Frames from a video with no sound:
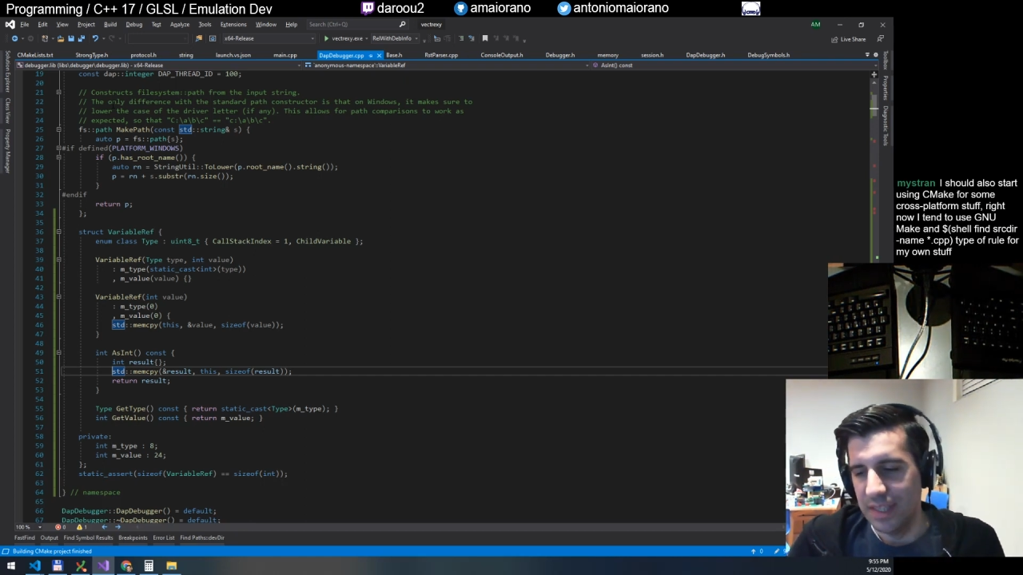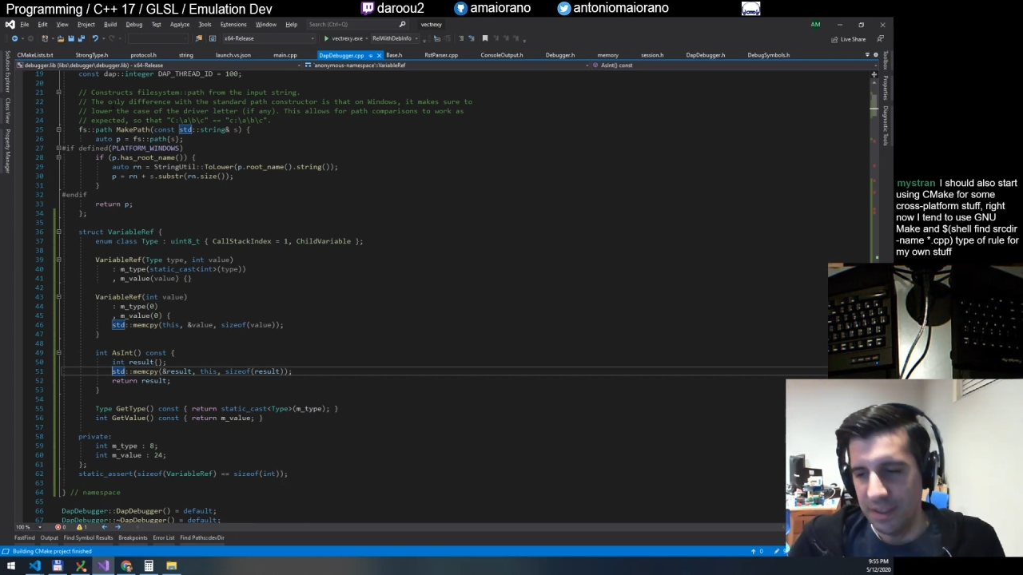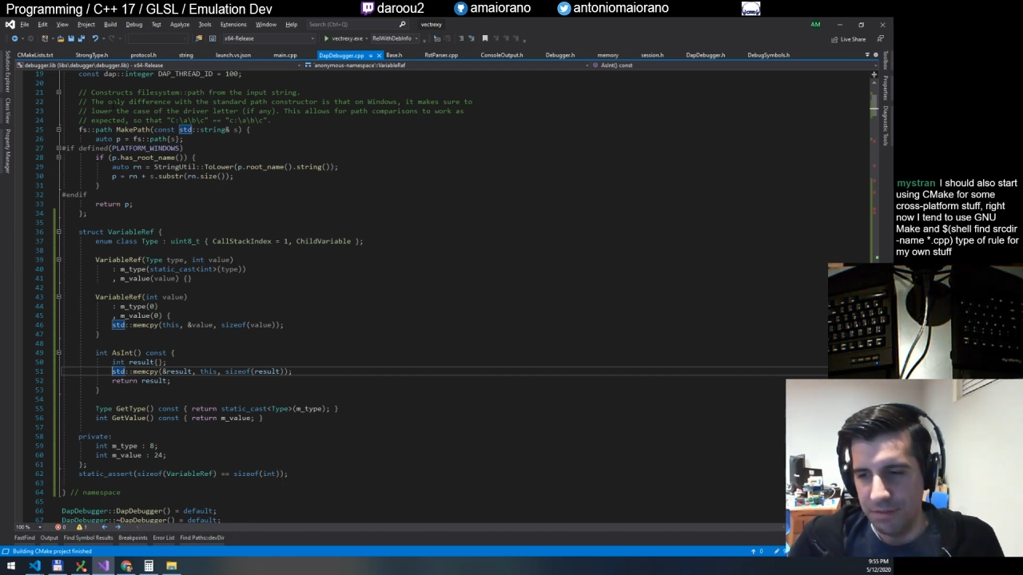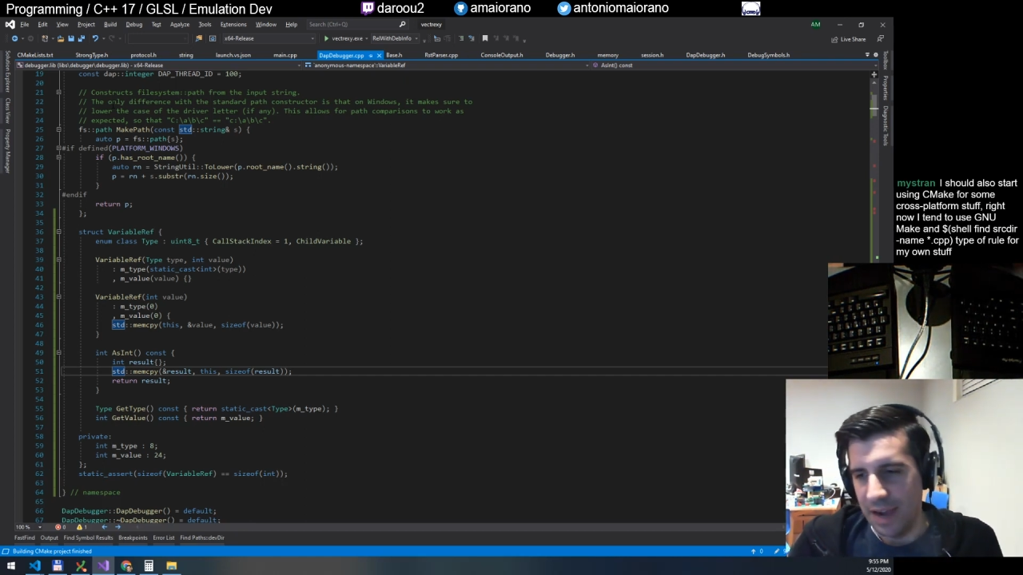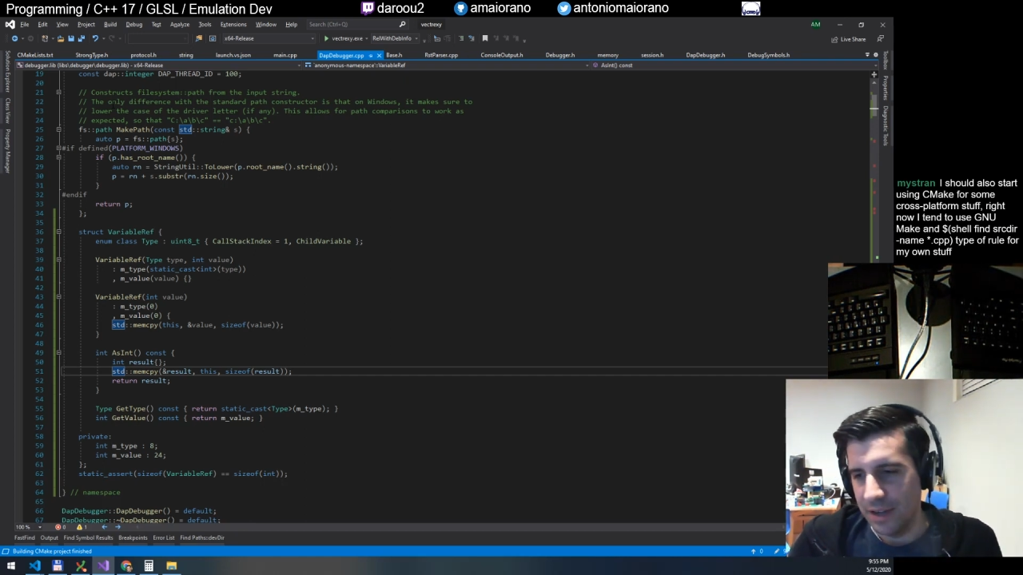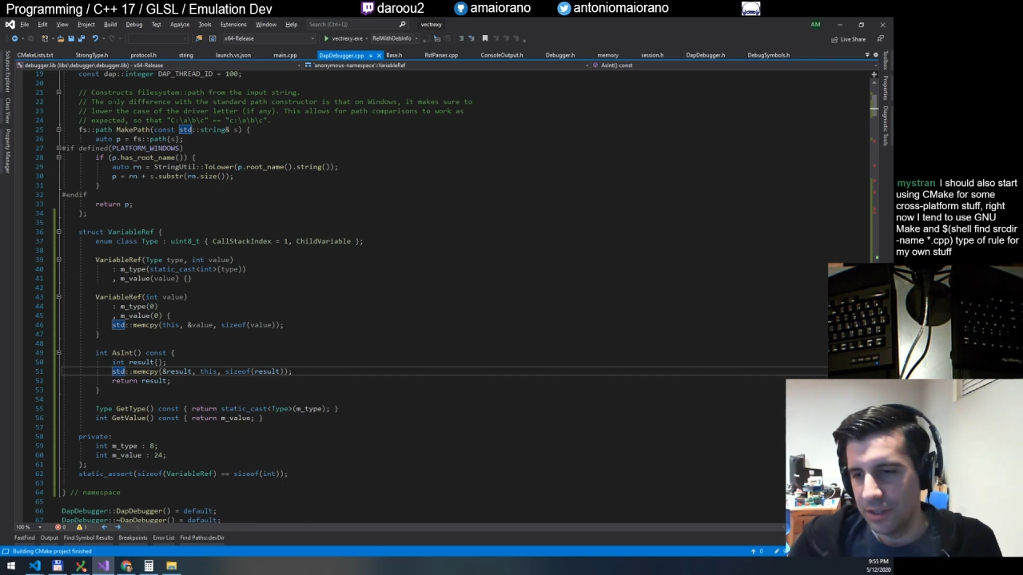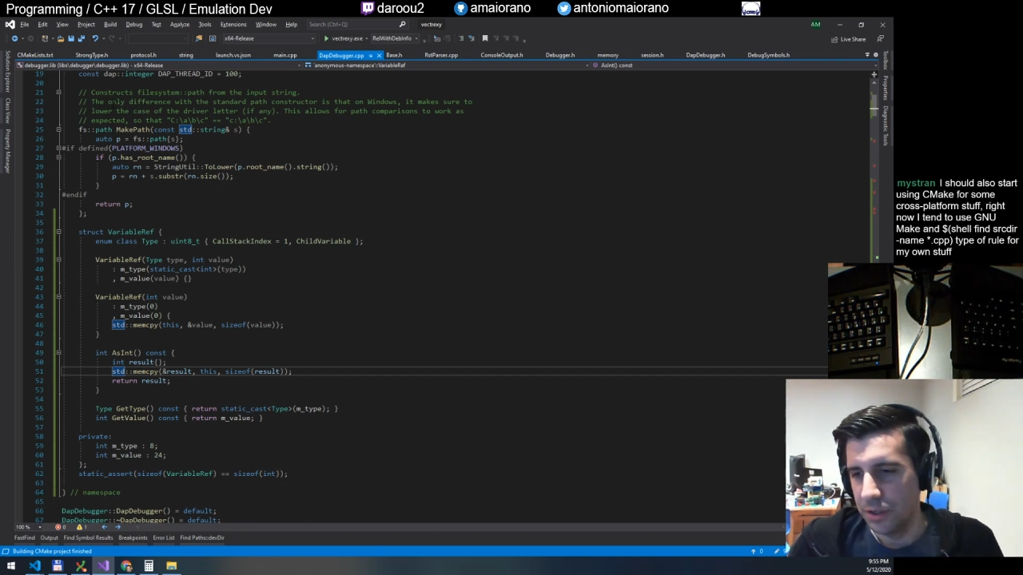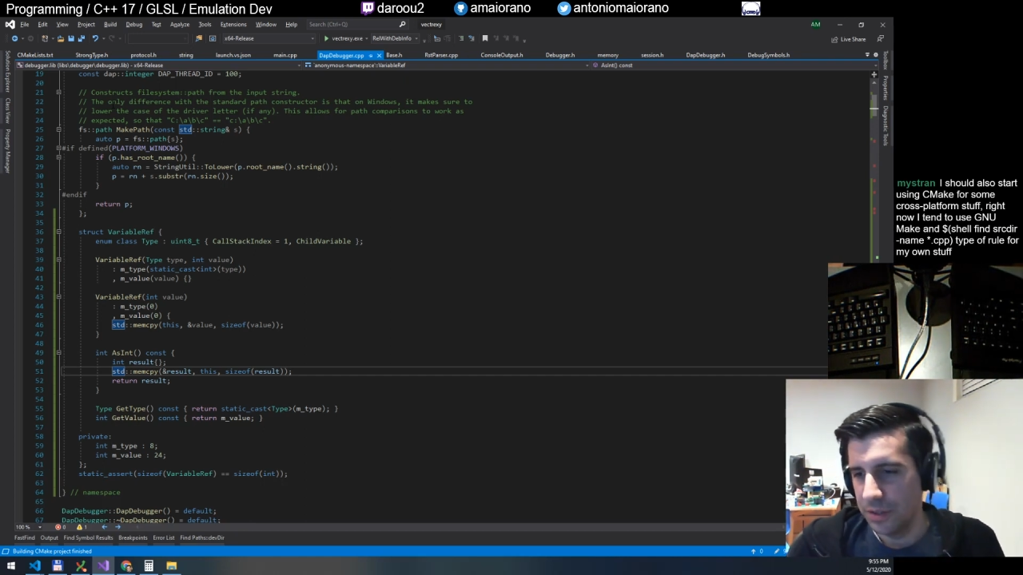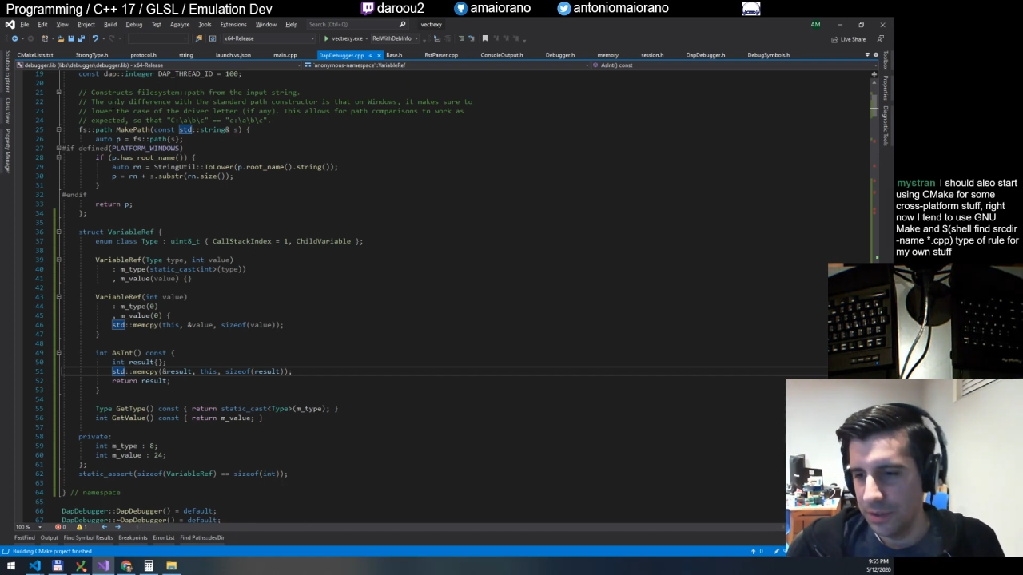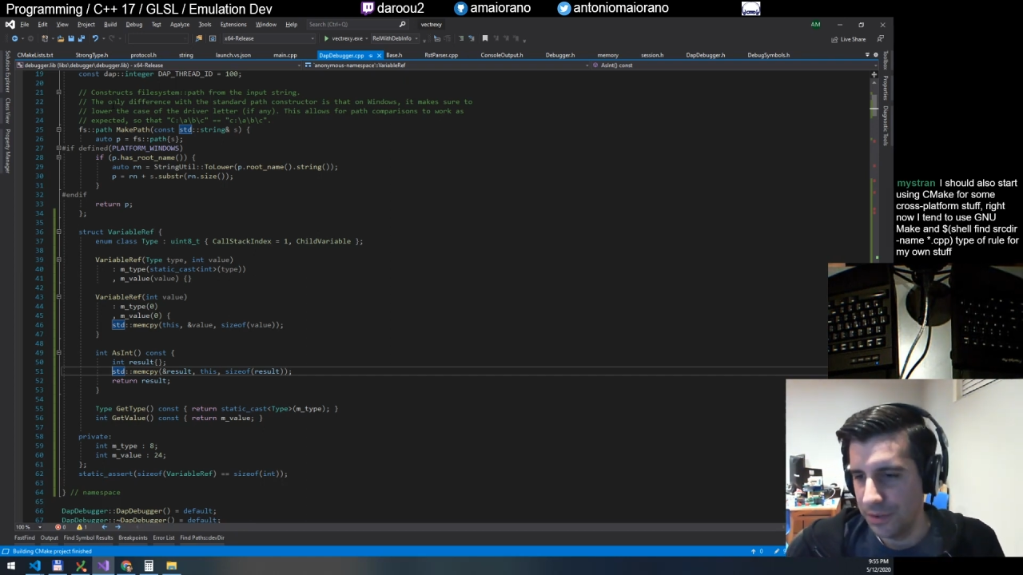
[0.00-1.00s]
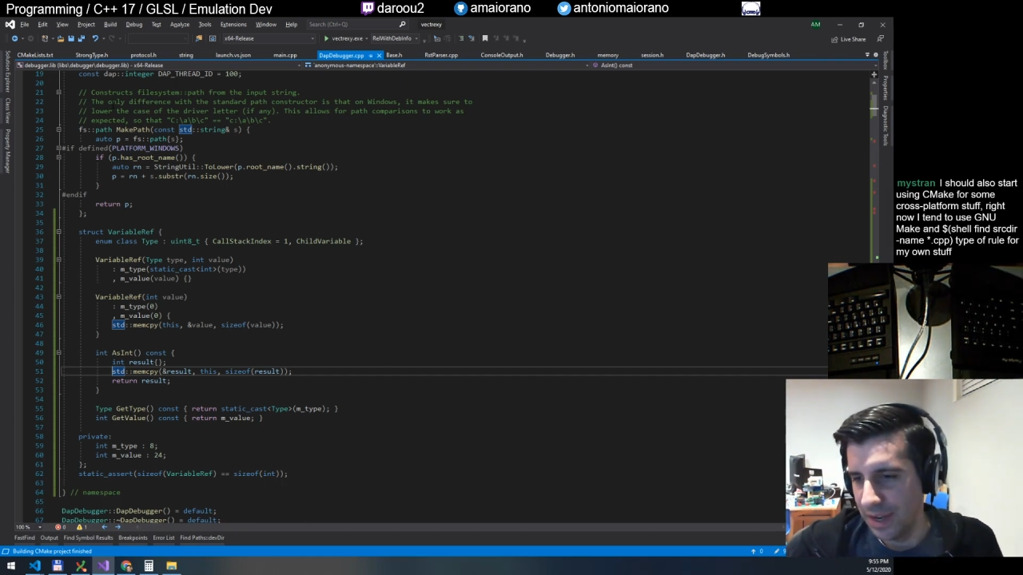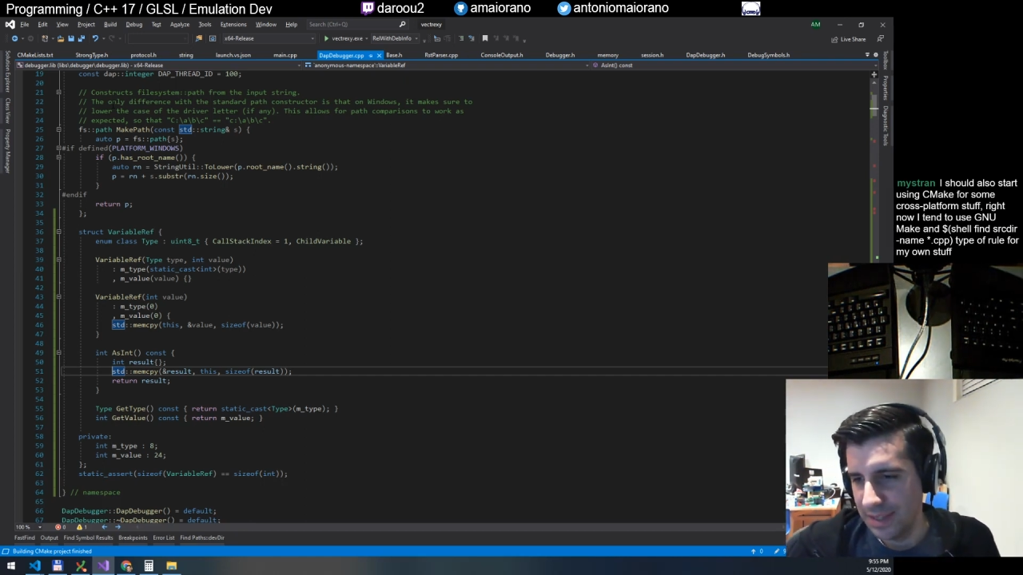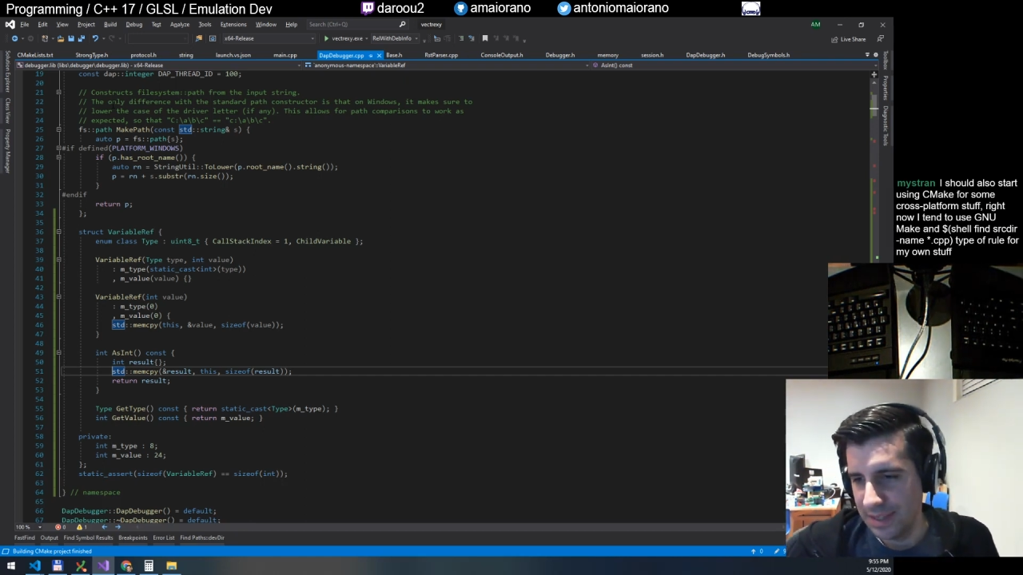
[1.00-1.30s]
facto, right?